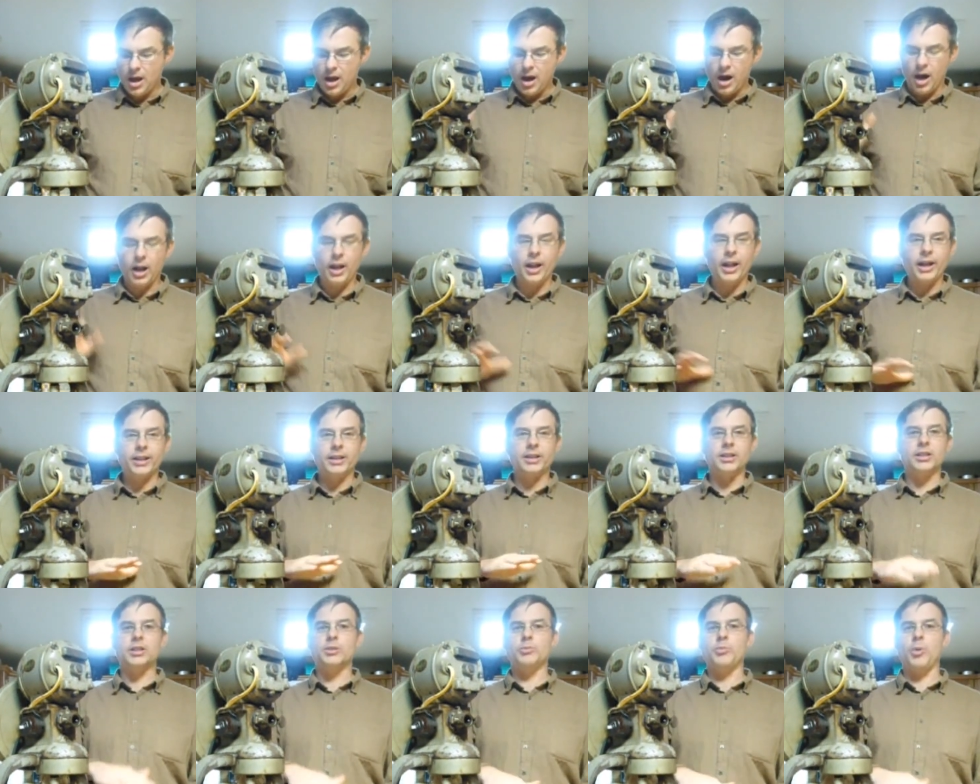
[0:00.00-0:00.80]
Unlike
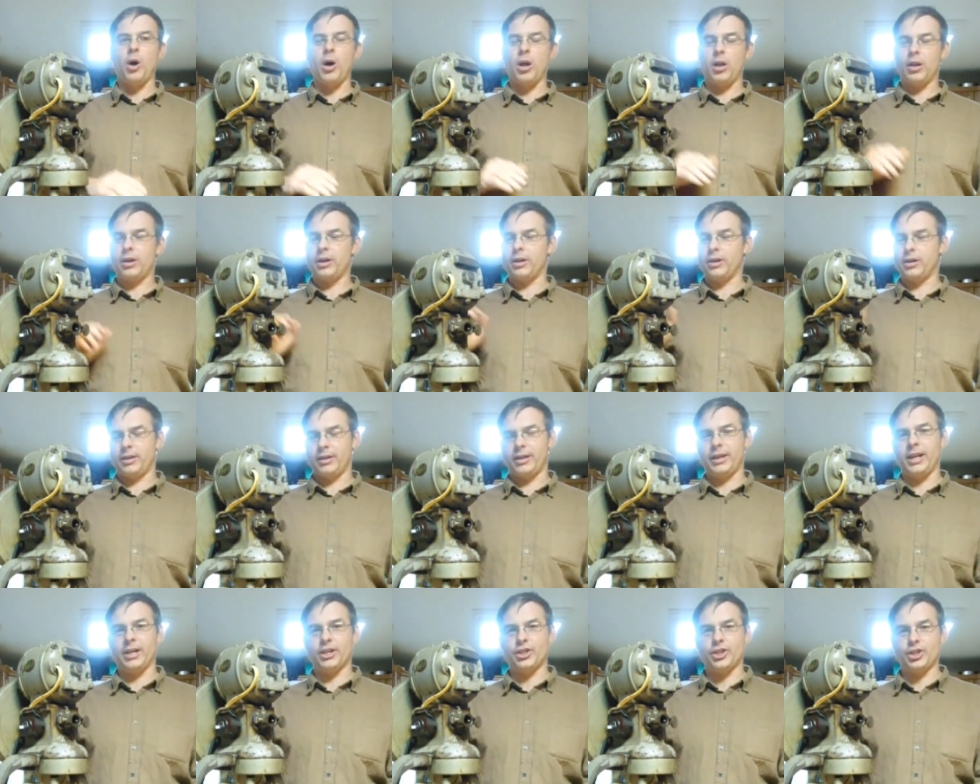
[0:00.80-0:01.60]
the smaller
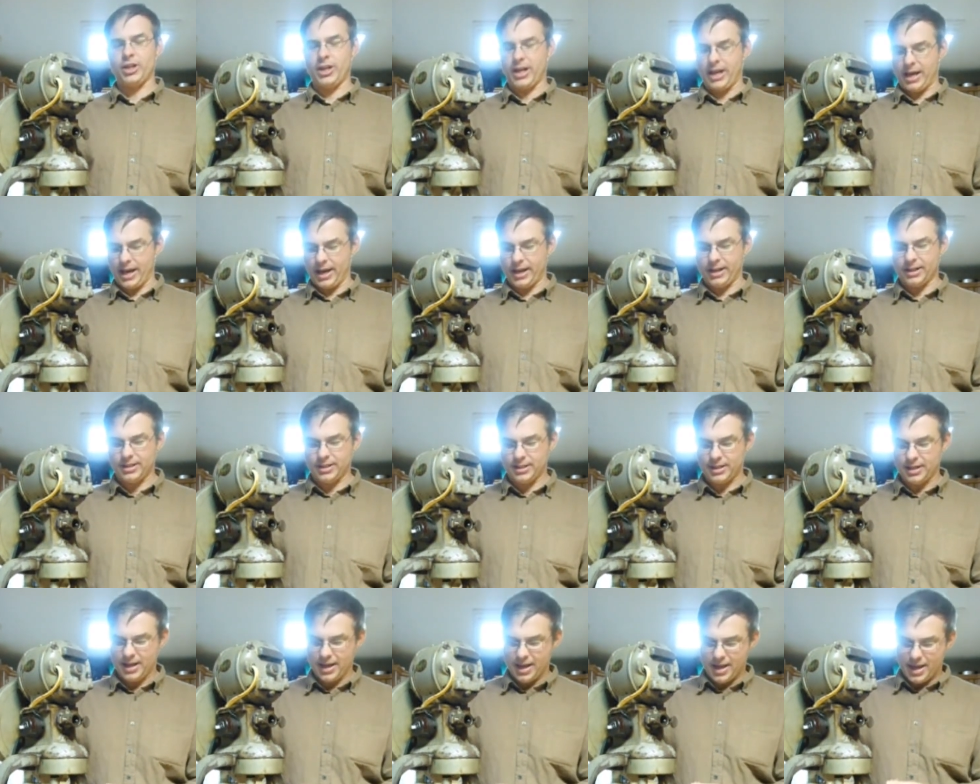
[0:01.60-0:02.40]

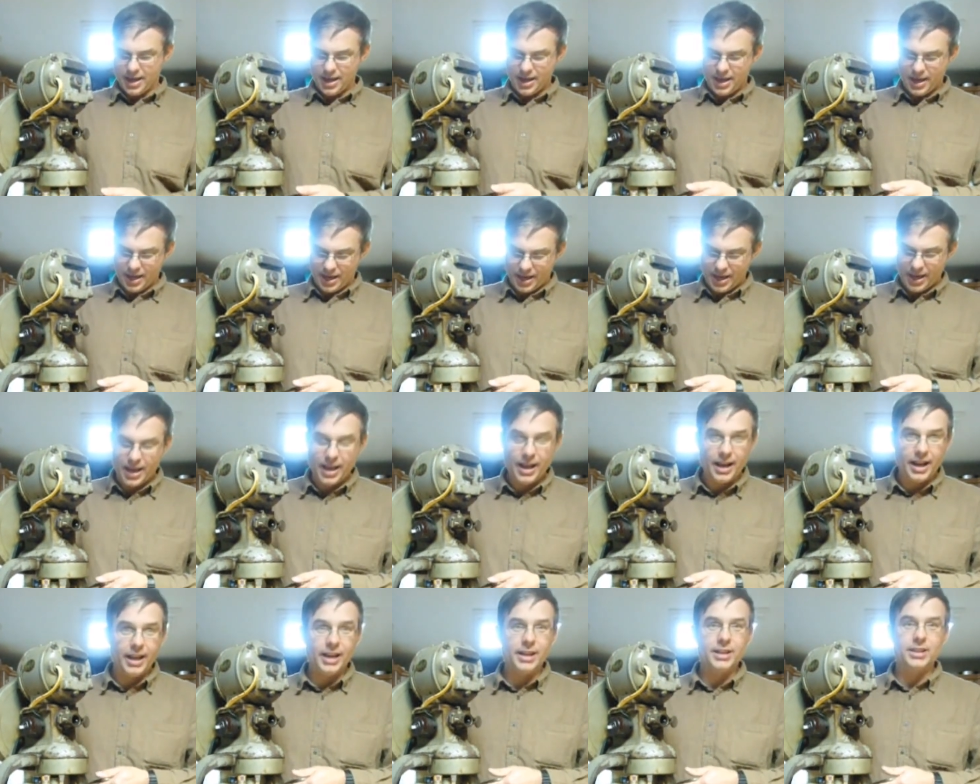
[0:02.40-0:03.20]
KitchenAids,
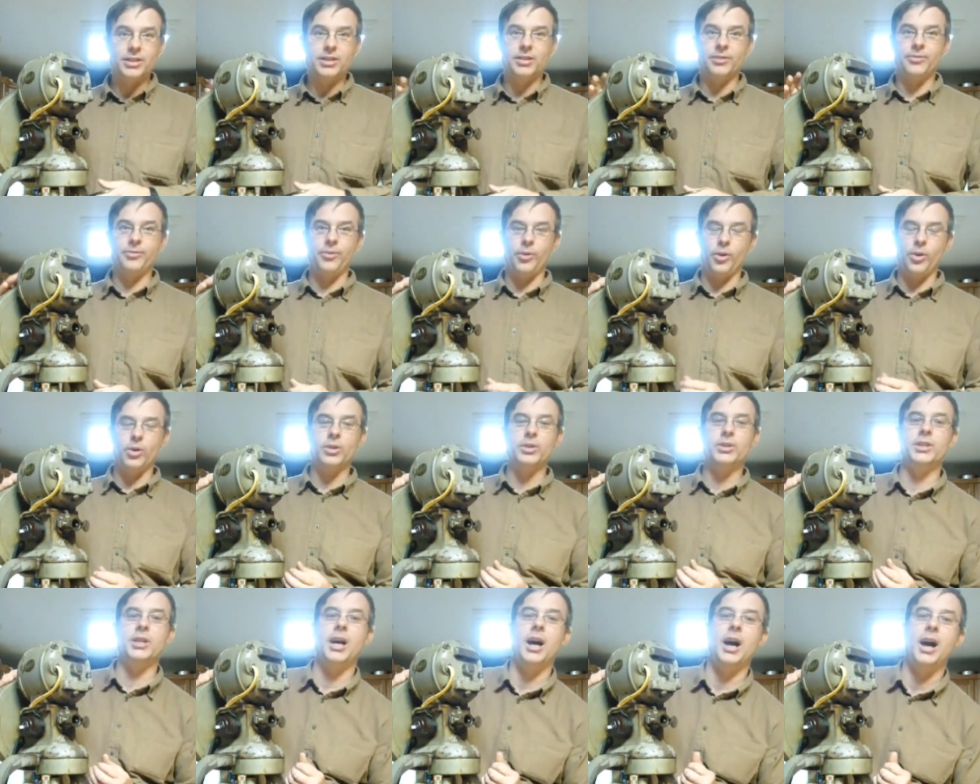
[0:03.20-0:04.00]
it is the
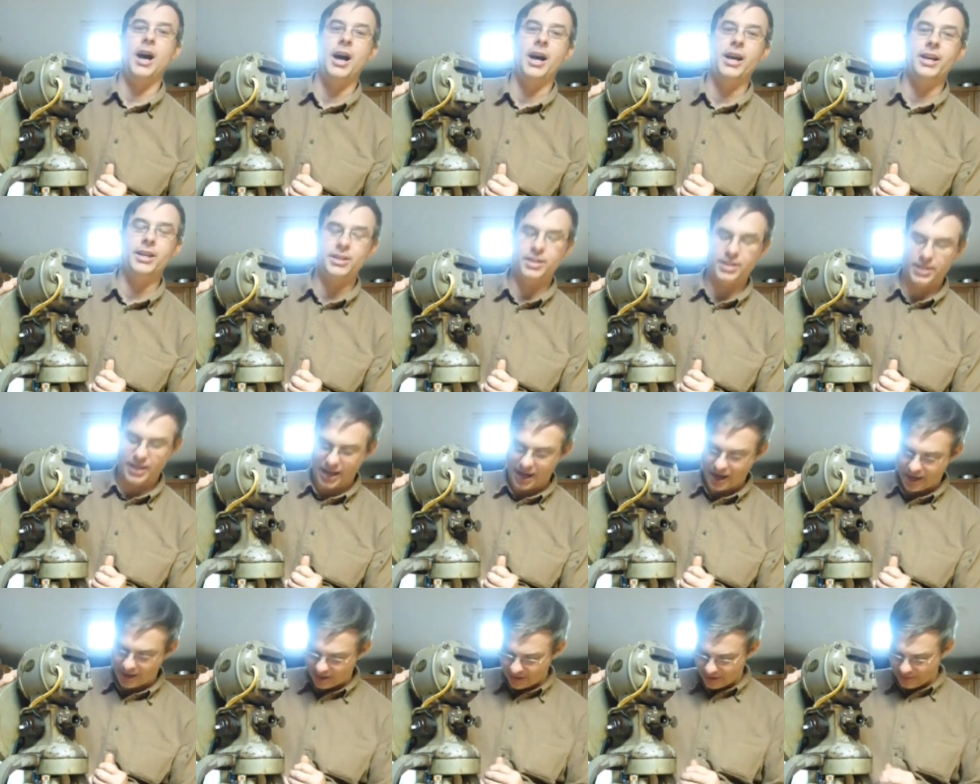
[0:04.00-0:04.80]
full-size
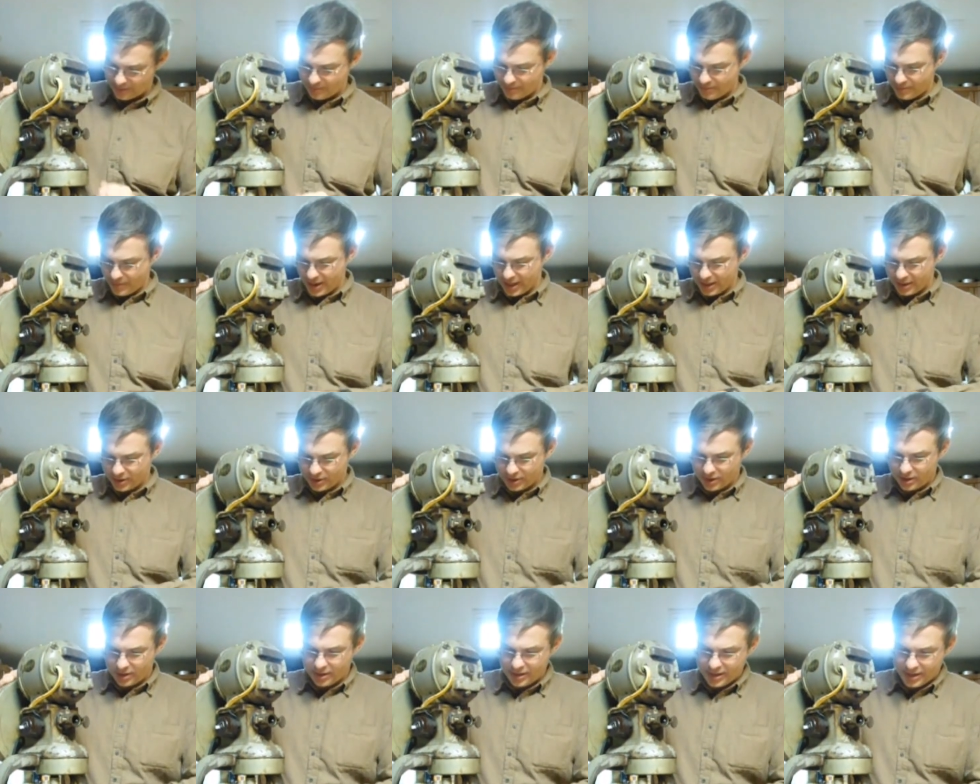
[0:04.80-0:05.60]
standard
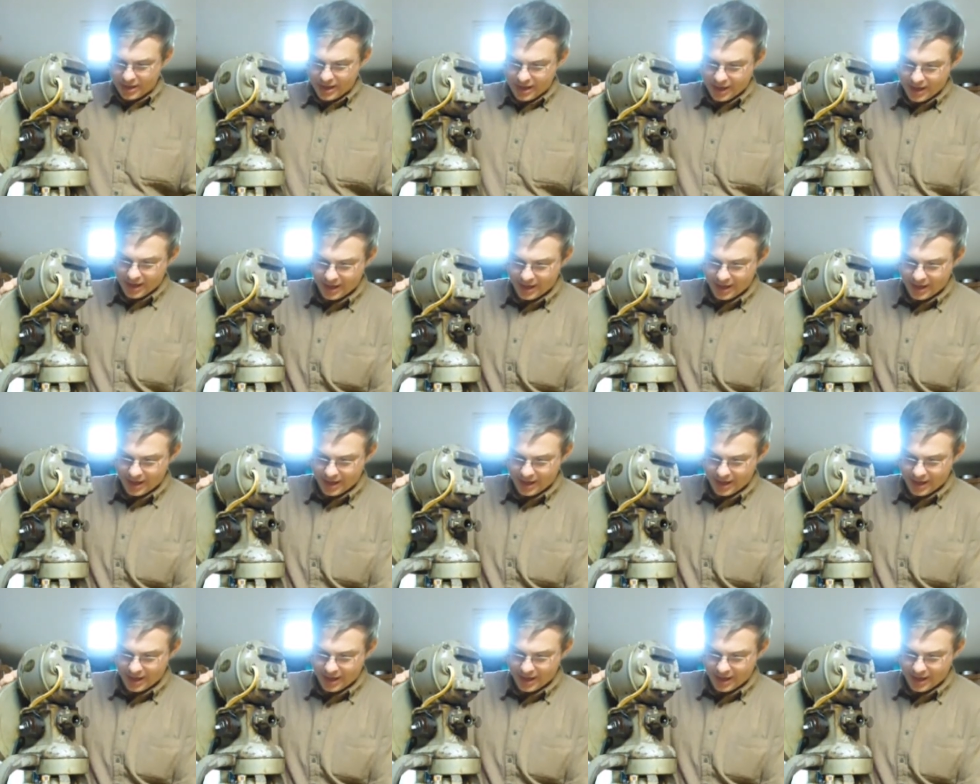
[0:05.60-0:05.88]
mixer.